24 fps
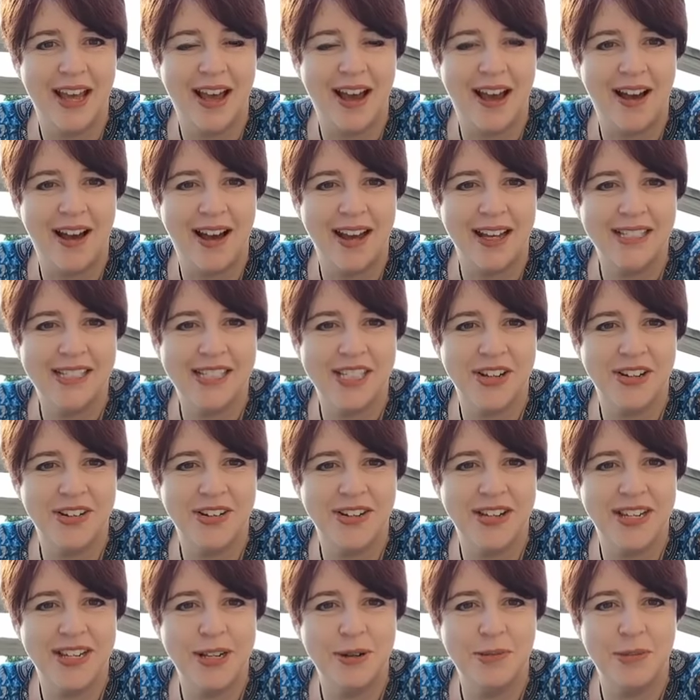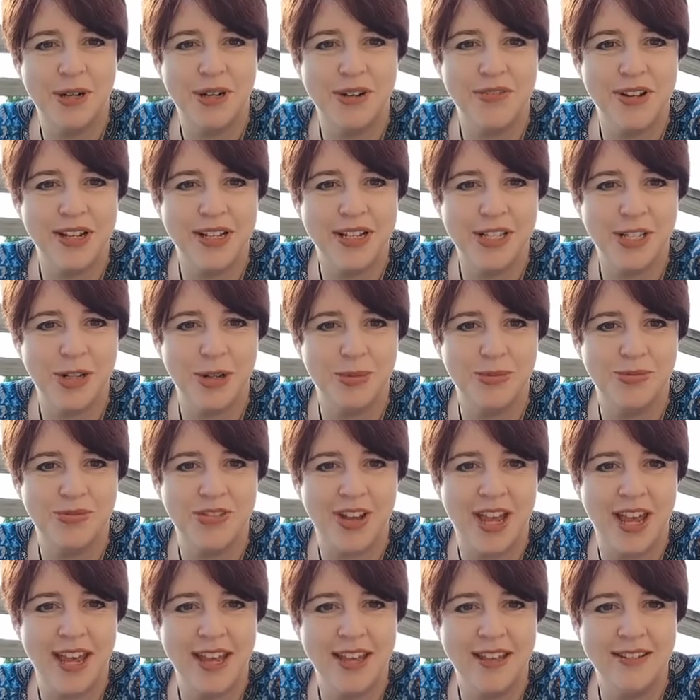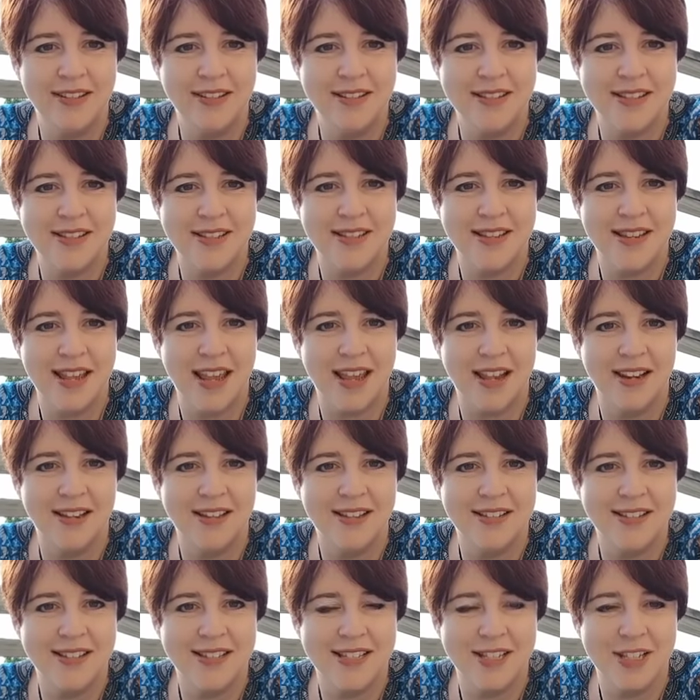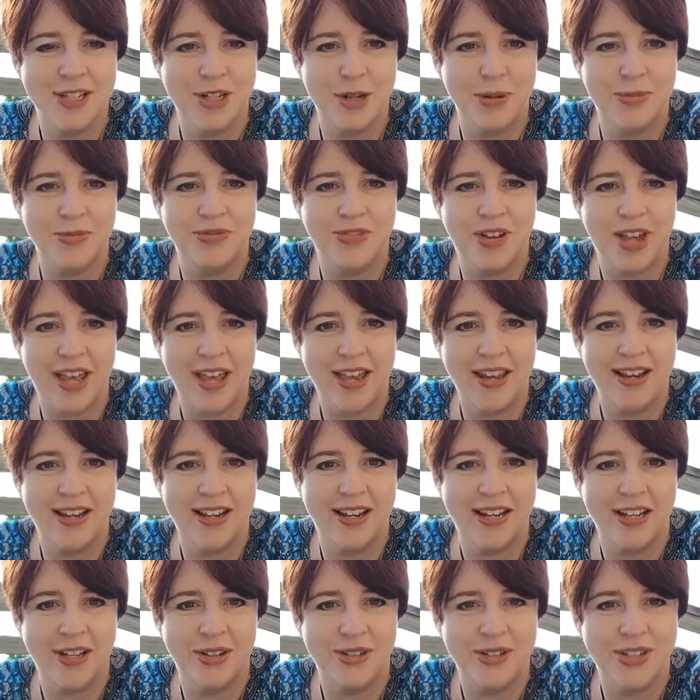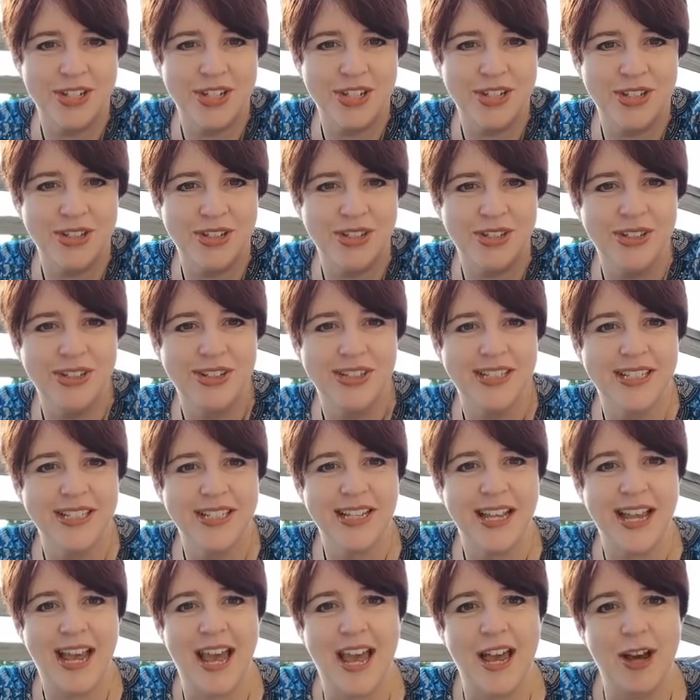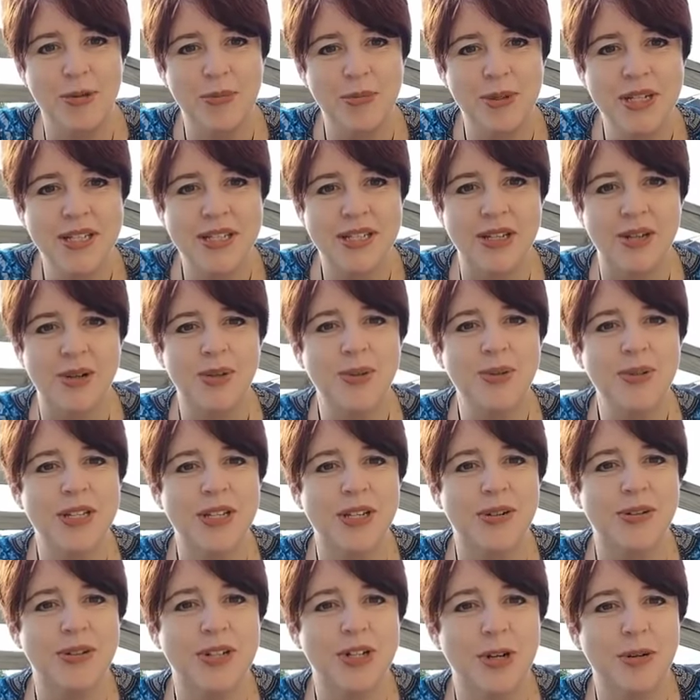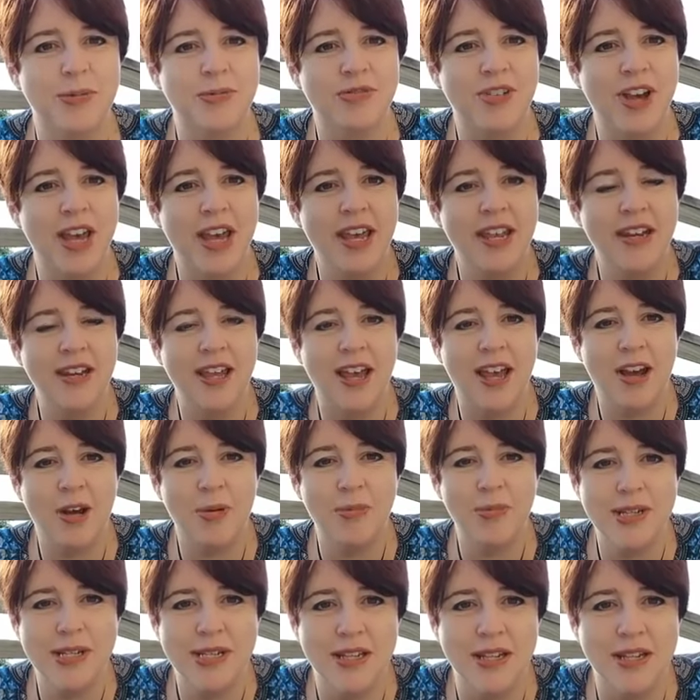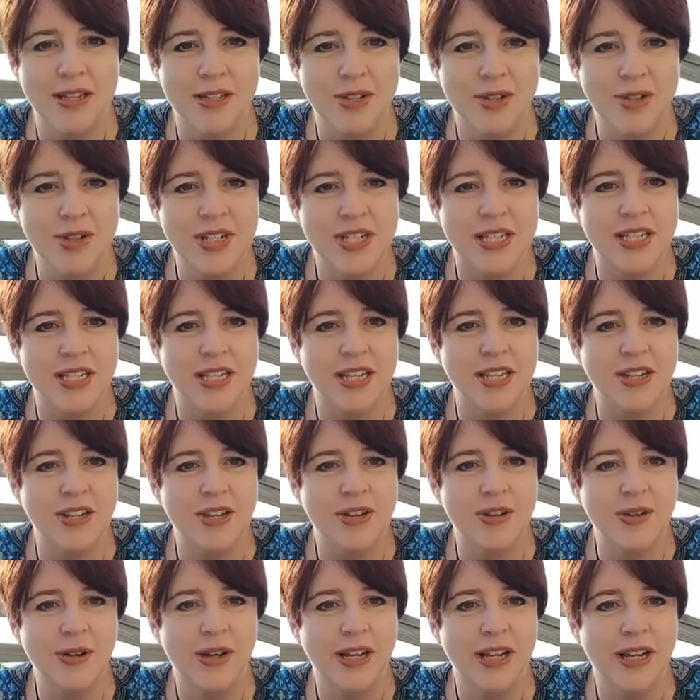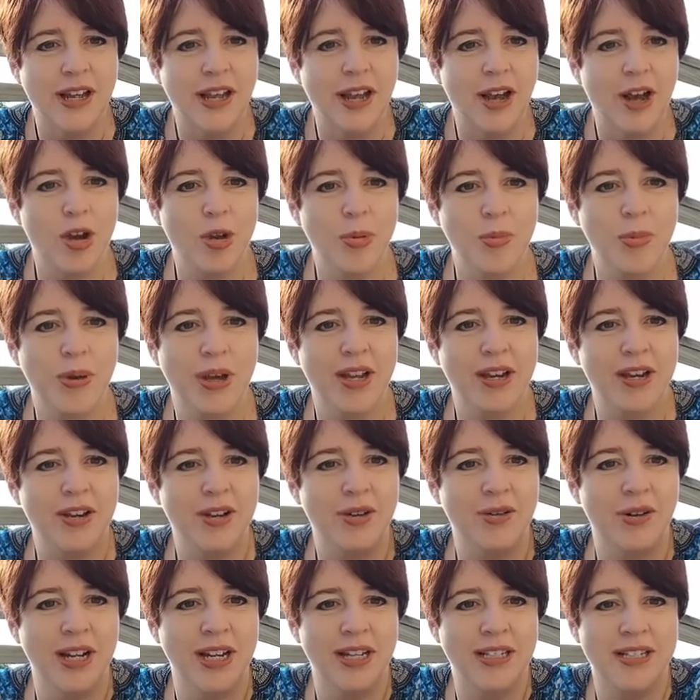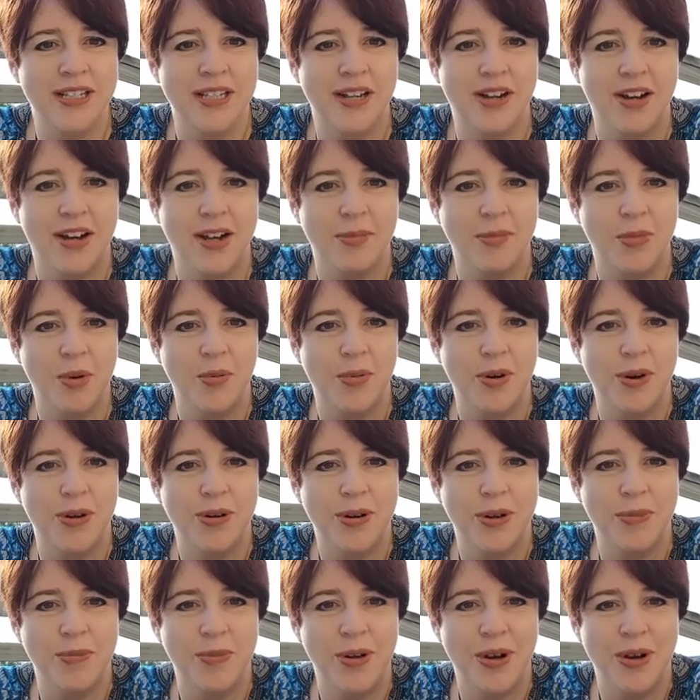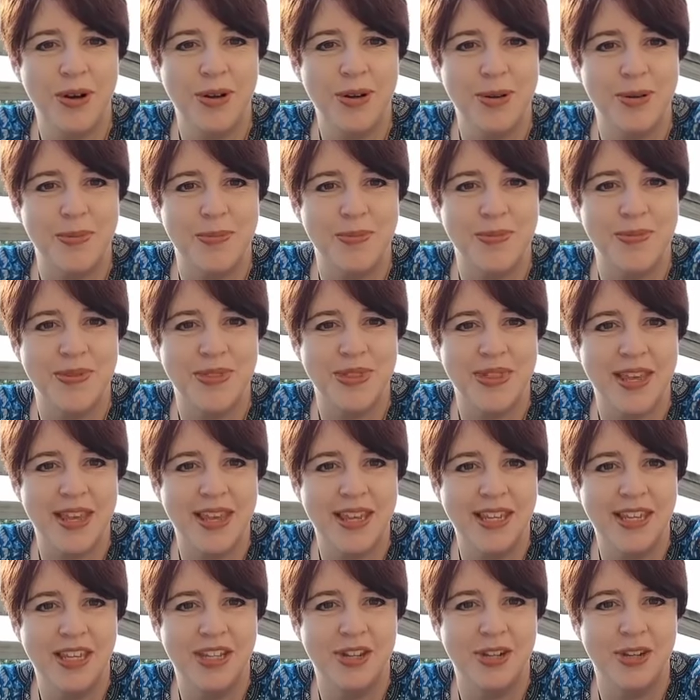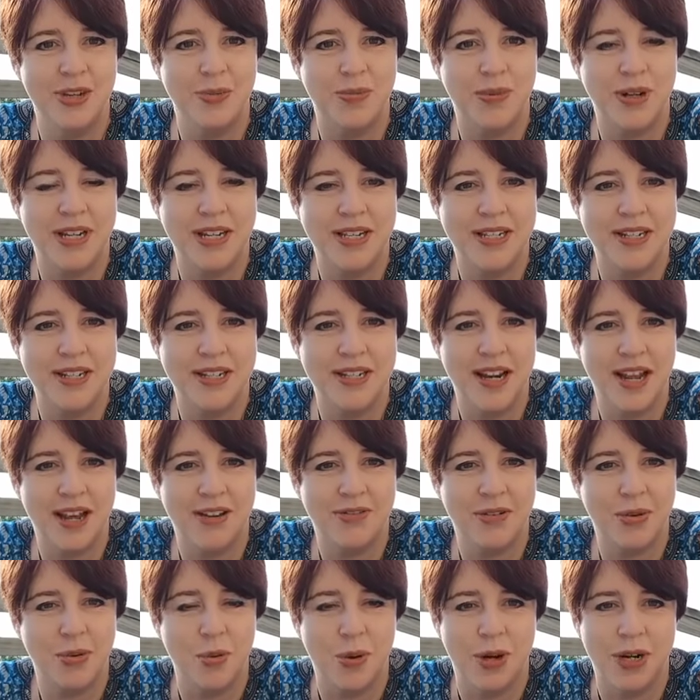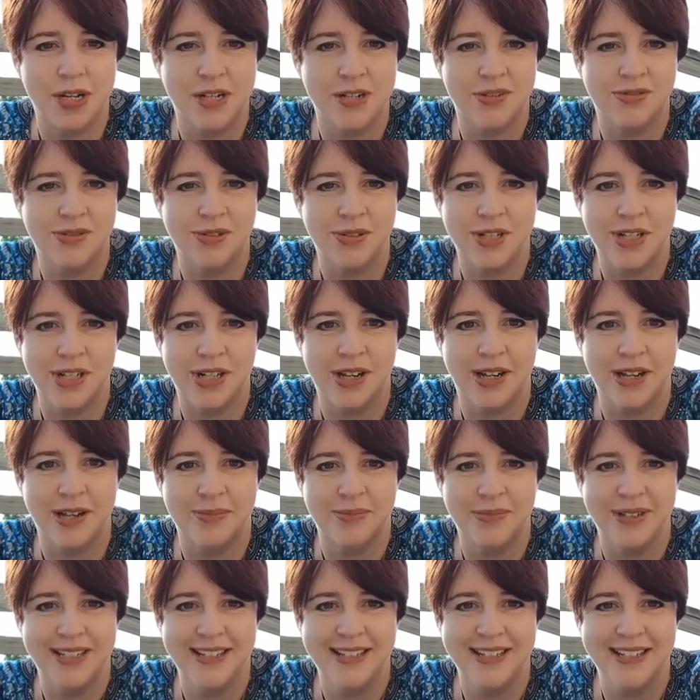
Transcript: Hi, Tony, one of our top fans. Helen's a top fan. Hello to you. Alma's also a top fan. Alma says, good to see you. Hope you had a great time. Welcome home. Thank you. We did have a wonderful time.